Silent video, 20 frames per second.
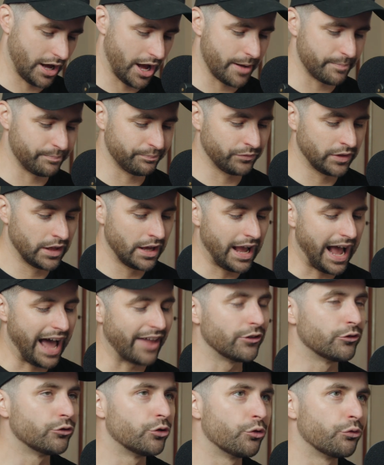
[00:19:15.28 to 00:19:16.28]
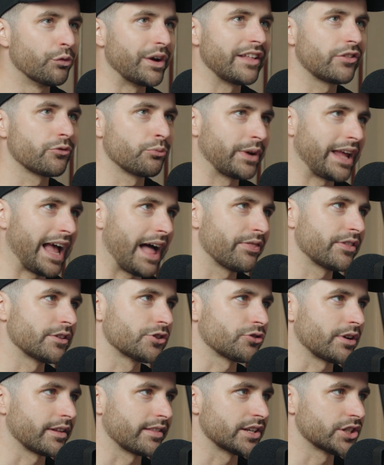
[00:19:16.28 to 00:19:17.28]
And the reason we have this
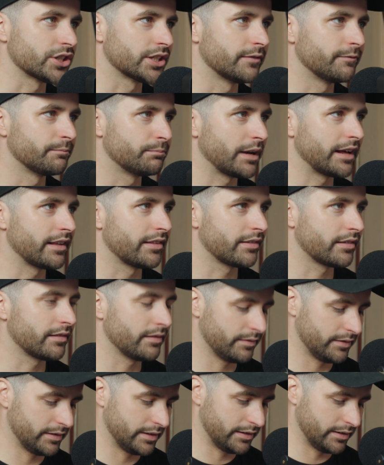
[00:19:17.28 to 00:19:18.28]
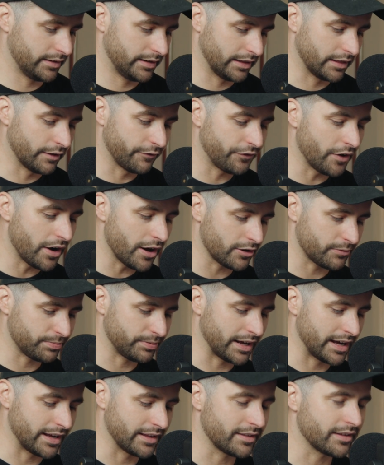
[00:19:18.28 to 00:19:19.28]
transition in place in the first
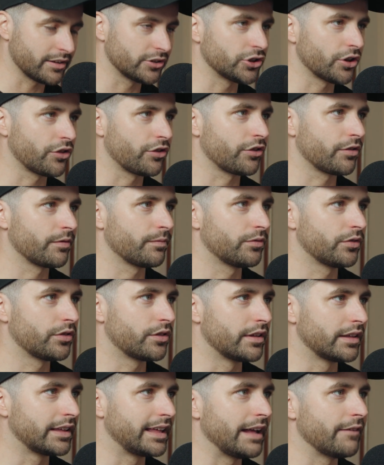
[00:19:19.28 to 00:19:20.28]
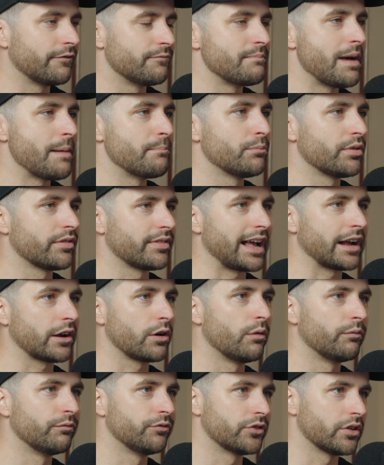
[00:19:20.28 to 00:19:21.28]
place is just to give members that
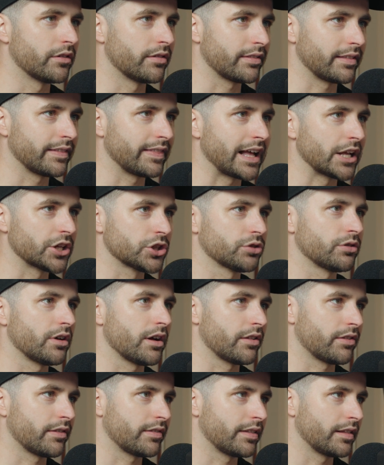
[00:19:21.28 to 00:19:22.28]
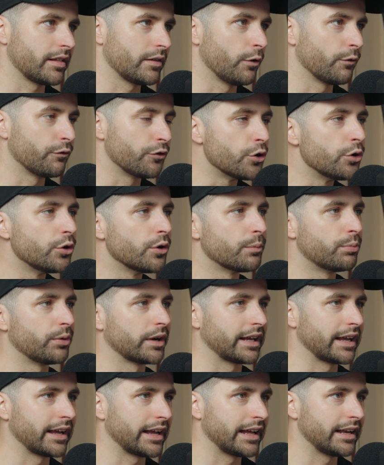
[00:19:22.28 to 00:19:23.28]
confidence and that trust of who you're
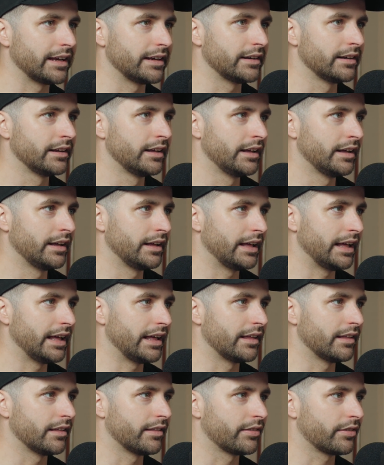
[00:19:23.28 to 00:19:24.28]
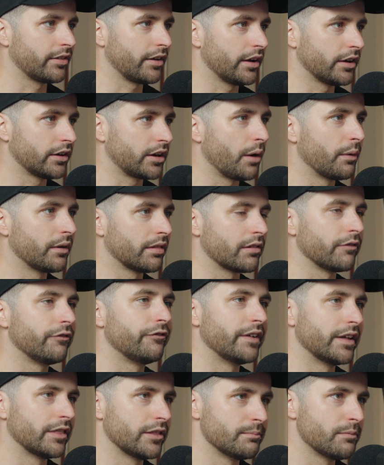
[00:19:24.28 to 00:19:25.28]
bringing in is going to
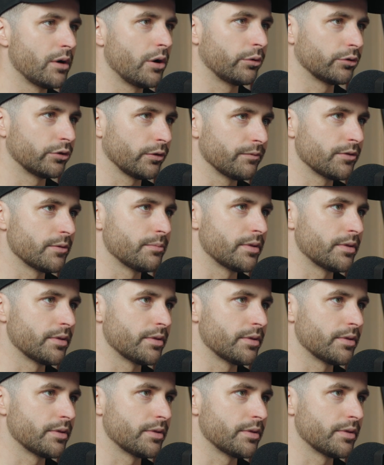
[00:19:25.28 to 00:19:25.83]
fit the mold of the